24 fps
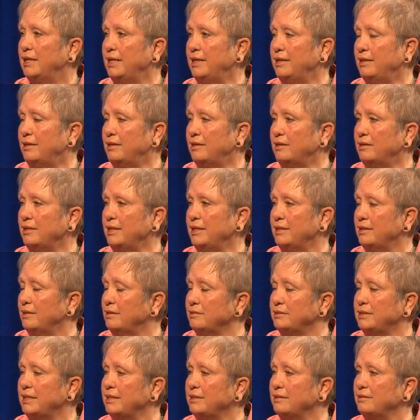
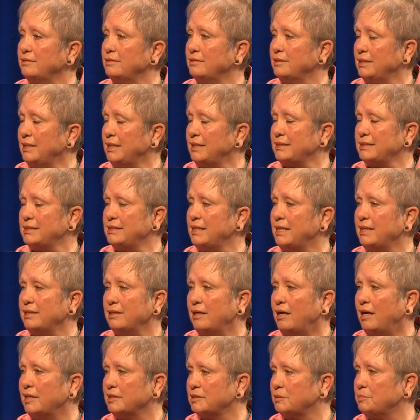And the next day,
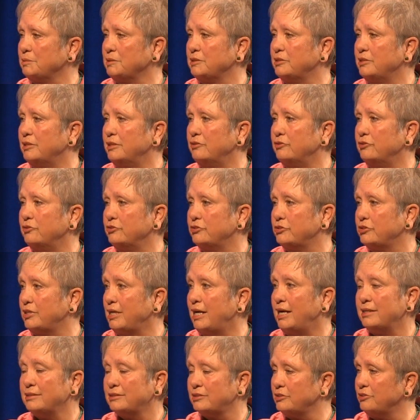the hospice nurse
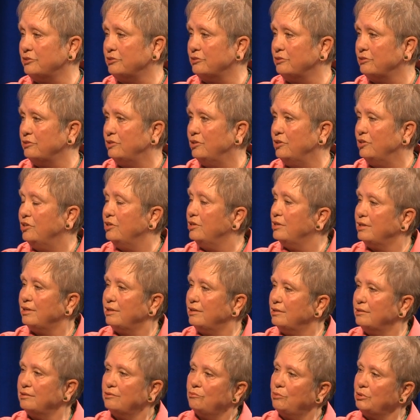asked her
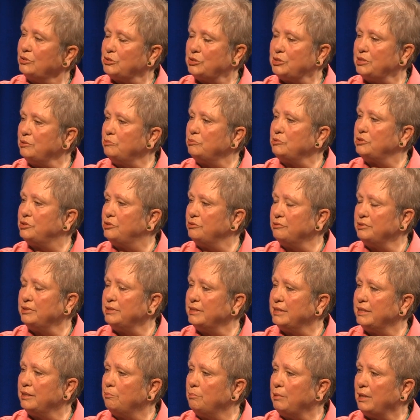what she was
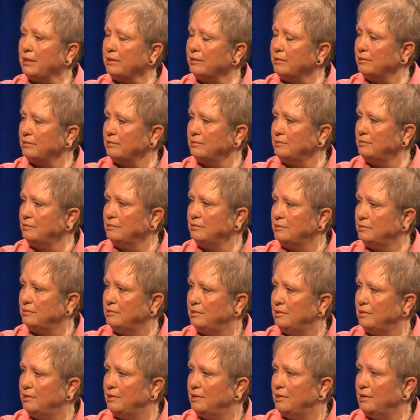doing to get better.
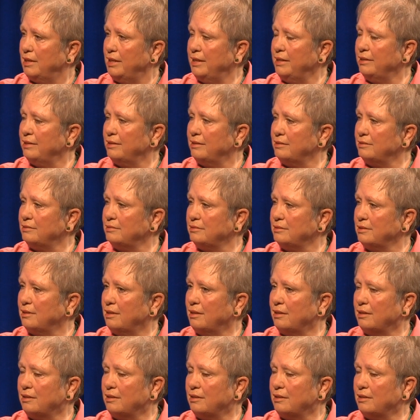And